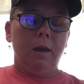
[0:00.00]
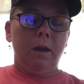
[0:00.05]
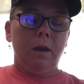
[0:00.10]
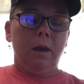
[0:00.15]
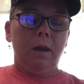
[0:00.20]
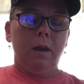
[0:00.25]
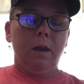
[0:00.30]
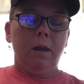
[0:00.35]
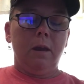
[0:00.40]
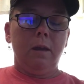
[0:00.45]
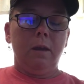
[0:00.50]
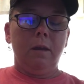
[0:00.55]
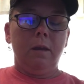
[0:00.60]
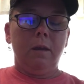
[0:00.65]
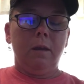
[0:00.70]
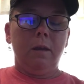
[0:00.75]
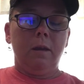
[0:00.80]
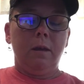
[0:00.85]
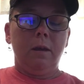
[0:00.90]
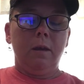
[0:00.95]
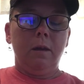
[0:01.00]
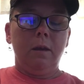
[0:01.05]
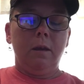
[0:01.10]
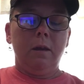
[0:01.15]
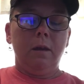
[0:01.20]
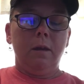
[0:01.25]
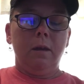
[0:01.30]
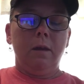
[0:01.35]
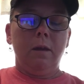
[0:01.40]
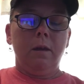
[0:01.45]
And
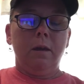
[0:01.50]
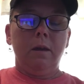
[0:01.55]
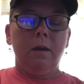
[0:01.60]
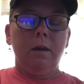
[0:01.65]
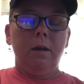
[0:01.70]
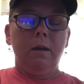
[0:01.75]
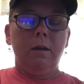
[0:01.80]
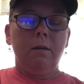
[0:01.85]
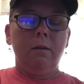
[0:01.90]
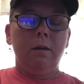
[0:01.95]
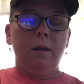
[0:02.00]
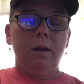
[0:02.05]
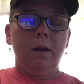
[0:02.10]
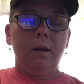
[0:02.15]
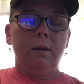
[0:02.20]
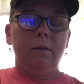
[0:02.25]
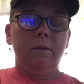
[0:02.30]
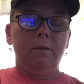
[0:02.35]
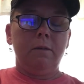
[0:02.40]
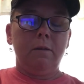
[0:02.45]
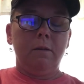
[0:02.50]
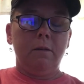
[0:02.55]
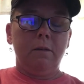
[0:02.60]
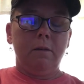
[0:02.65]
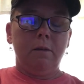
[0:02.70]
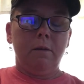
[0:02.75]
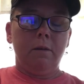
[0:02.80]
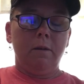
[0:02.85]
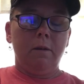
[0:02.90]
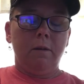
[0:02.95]
here is
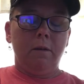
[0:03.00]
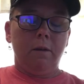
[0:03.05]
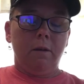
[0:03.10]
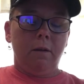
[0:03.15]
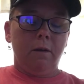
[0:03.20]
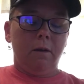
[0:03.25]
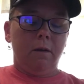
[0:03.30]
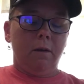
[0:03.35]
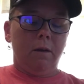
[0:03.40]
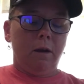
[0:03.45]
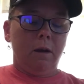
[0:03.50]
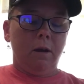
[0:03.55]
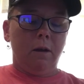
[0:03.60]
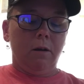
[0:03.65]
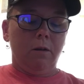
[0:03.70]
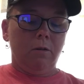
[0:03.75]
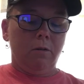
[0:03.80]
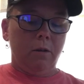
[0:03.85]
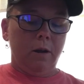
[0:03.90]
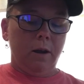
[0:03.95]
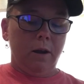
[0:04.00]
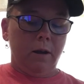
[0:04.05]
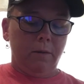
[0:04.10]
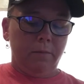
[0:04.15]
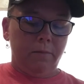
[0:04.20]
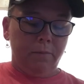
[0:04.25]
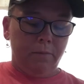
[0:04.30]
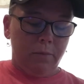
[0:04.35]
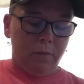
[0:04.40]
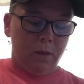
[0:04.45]
our
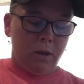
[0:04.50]
crown.